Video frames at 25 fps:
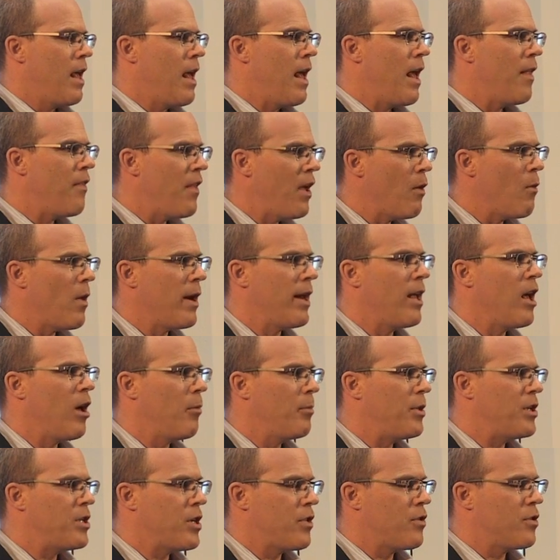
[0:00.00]
and they want to
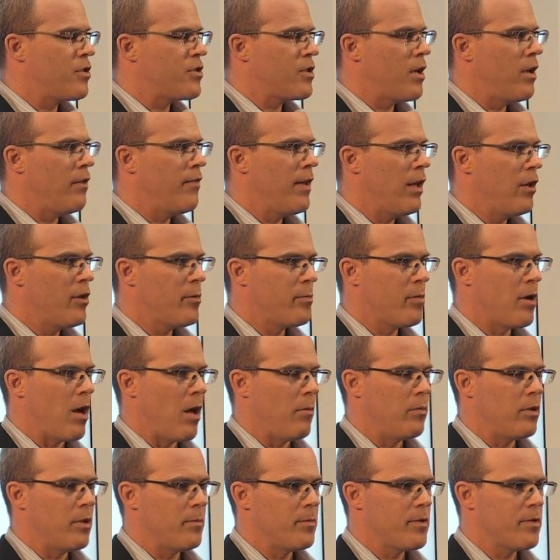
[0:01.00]
help each other solve health
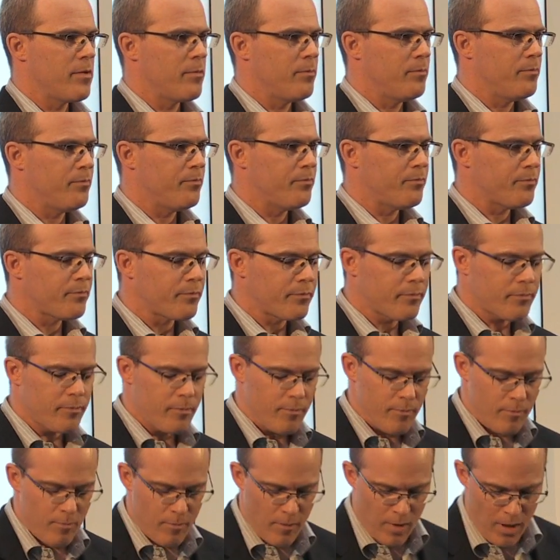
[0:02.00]
problems?
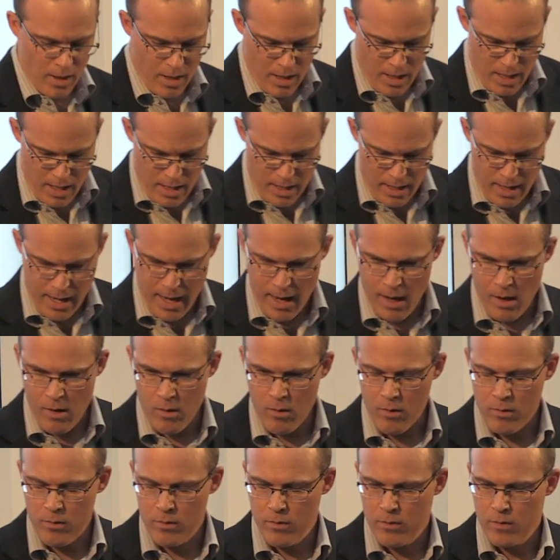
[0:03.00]

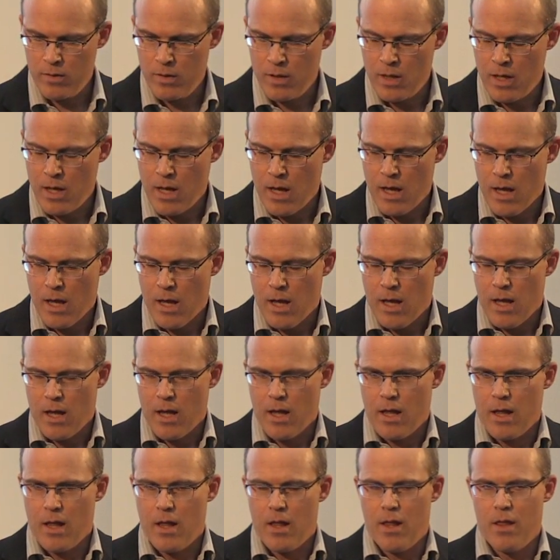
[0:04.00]
Now,
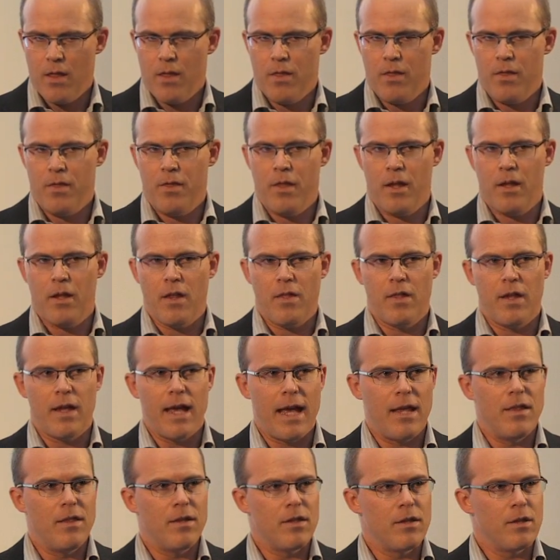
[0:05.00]

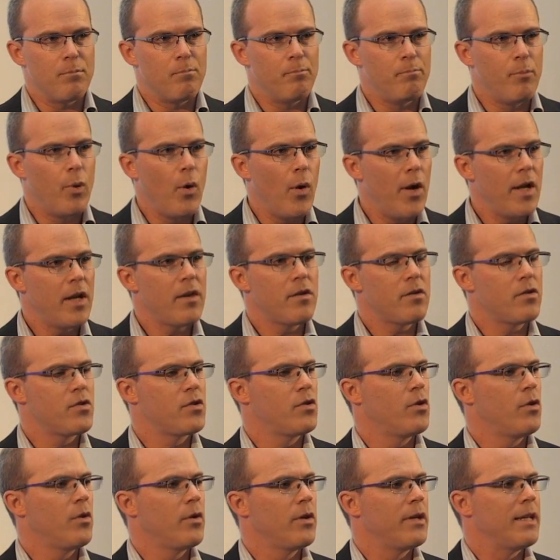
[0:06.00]
the point of the
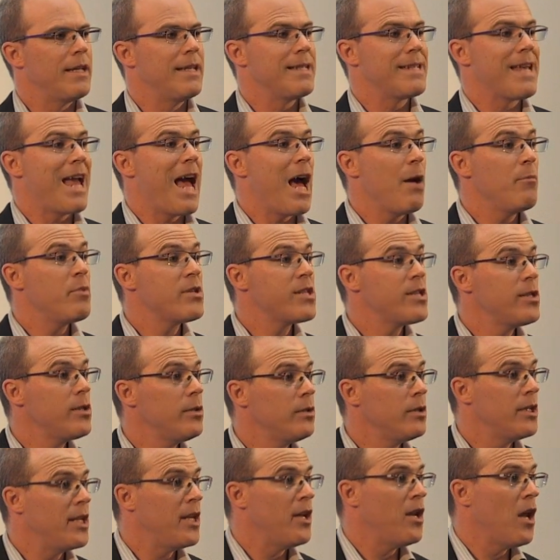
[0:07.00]
story is
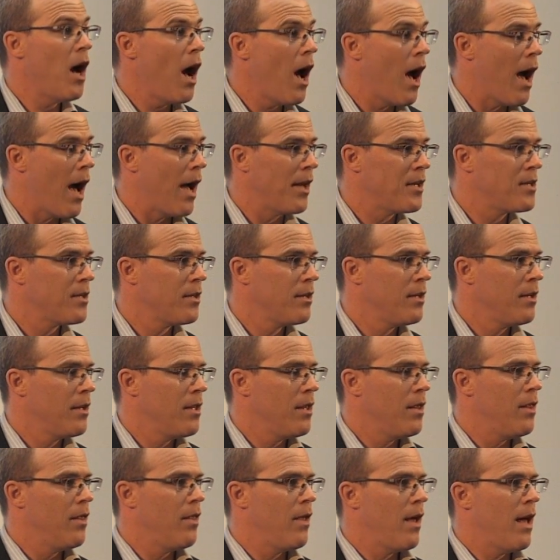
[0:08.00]
absolutely not
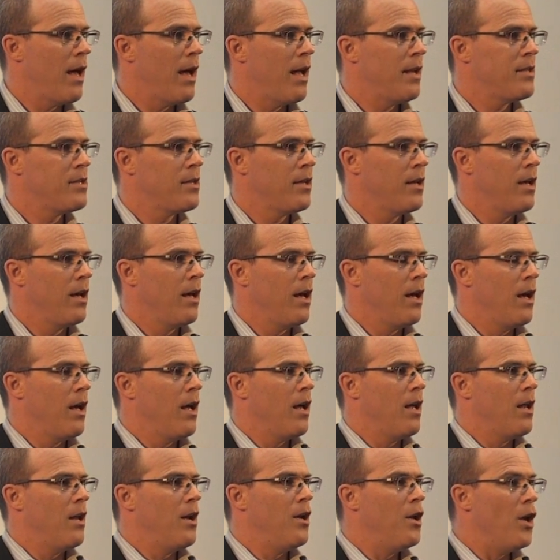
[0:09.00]
that
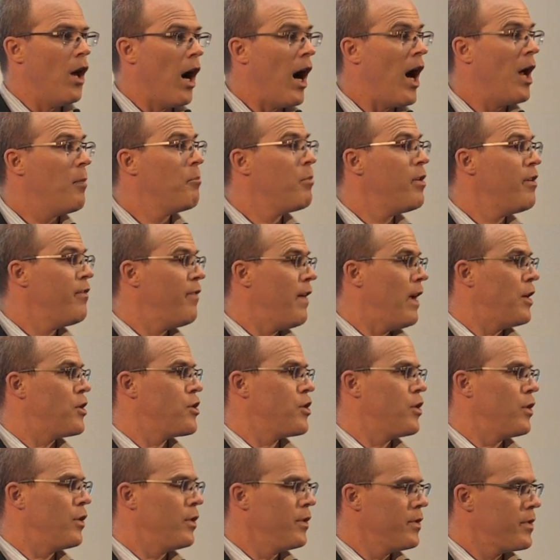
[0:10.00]

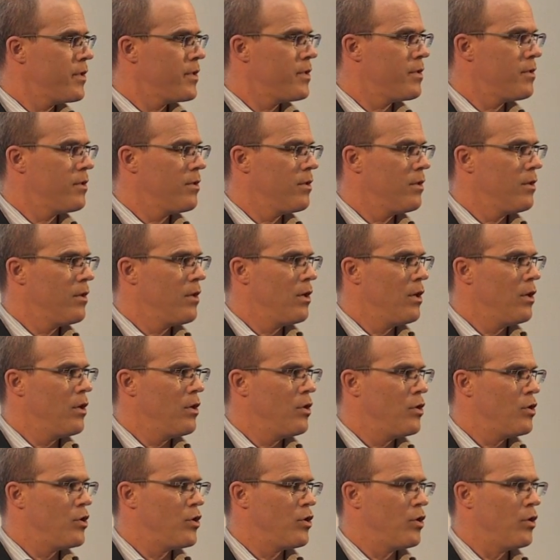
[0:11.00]
non-professionals
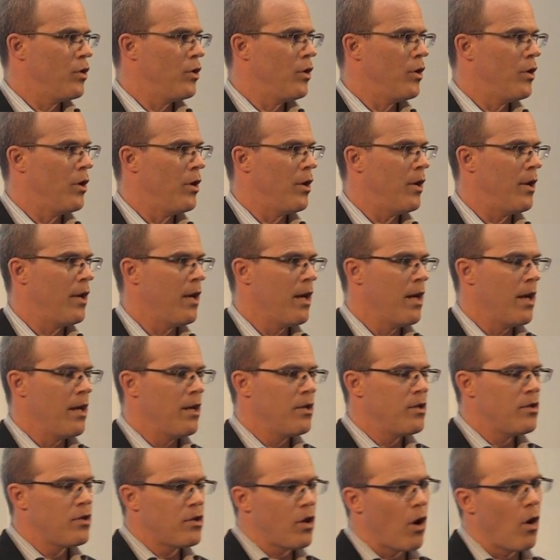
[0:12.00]
should
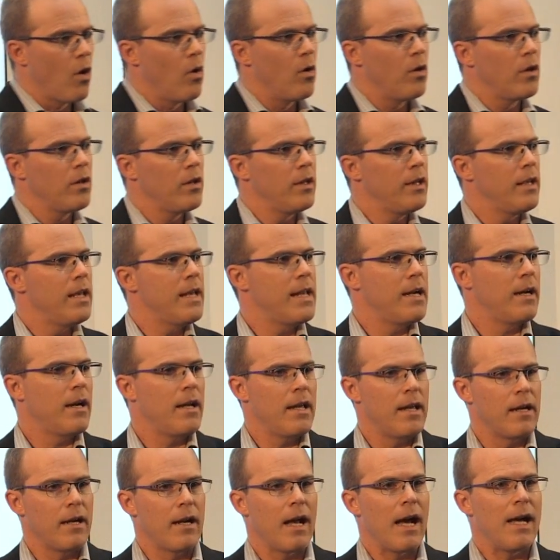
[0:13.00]
totally, in
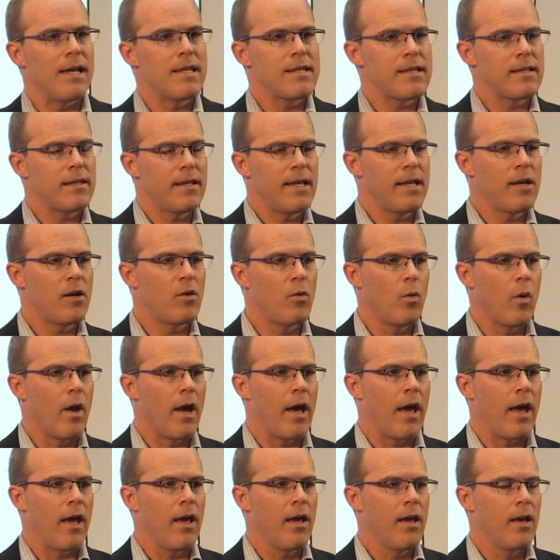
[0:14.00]
an isolated
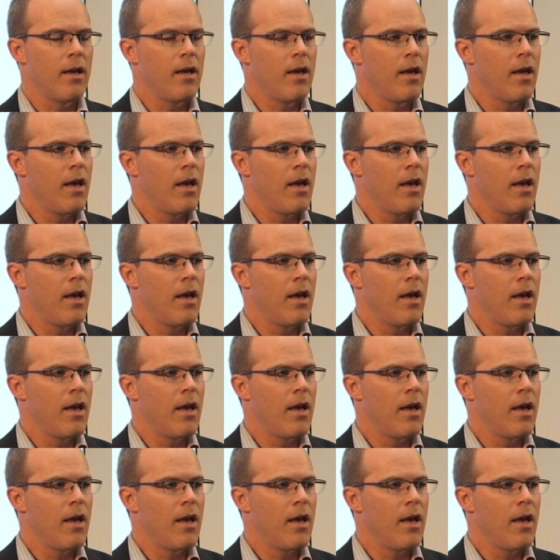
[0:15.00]
way,